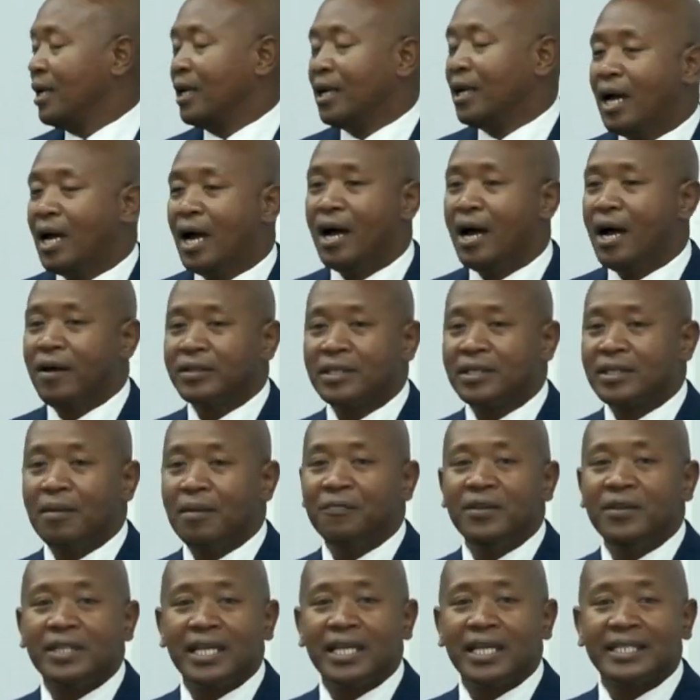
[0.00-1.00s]
uh,
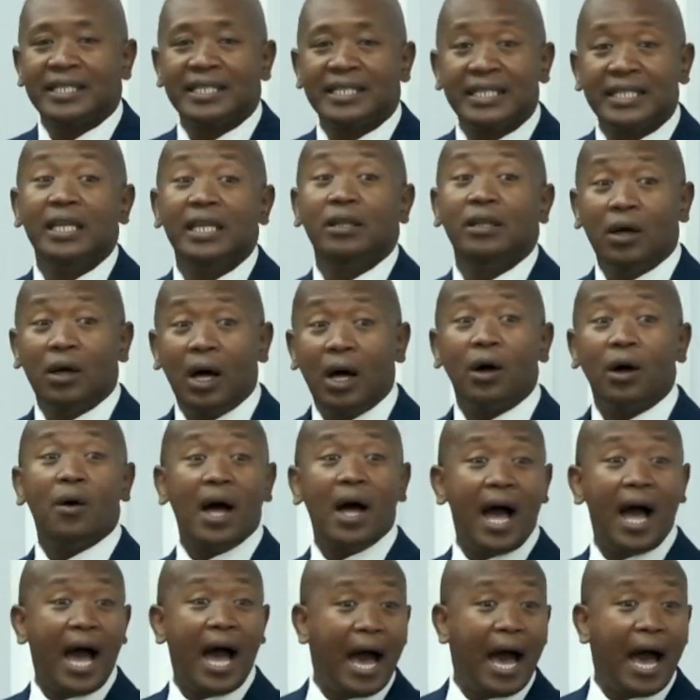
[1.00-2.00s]
something that's still
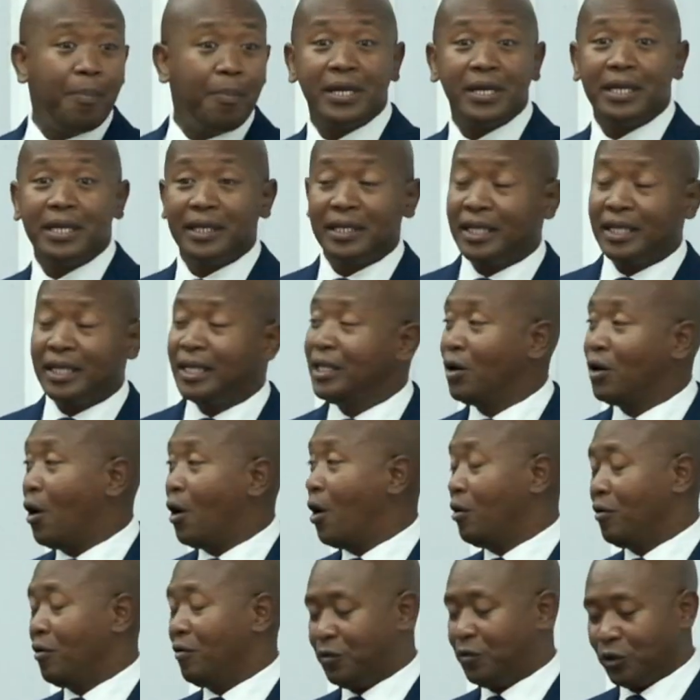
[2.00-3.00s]
happening in
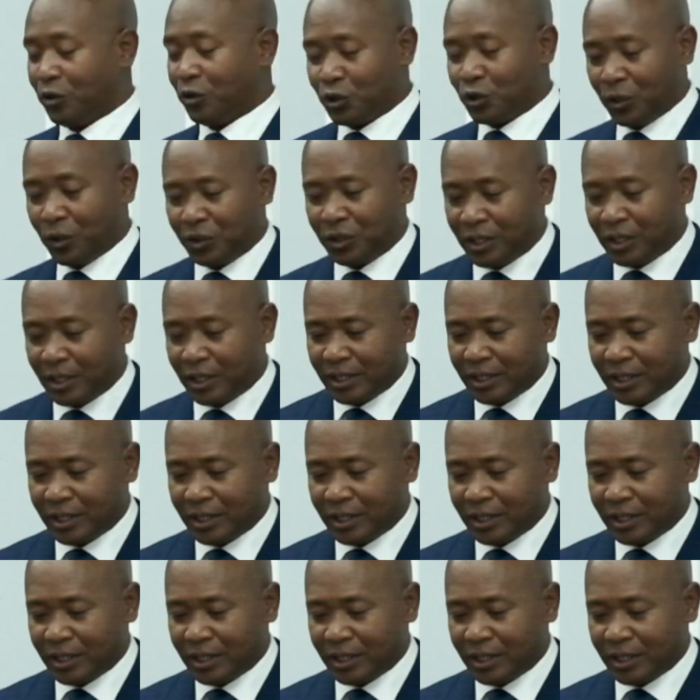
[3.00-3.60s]
all of the churches.